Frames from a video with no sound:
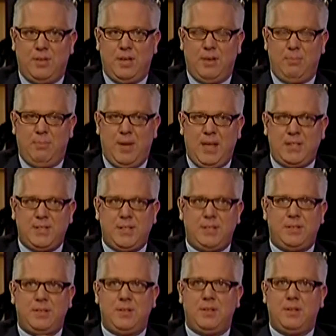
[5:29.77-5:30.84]
It makes
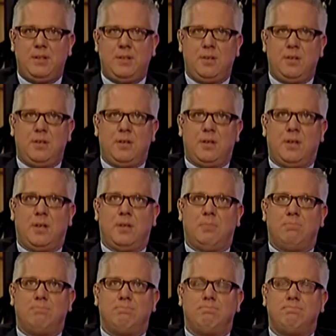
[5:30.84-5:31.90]
it,
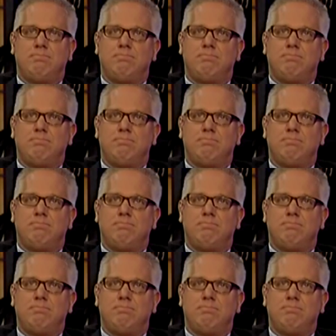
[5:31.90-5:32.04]
and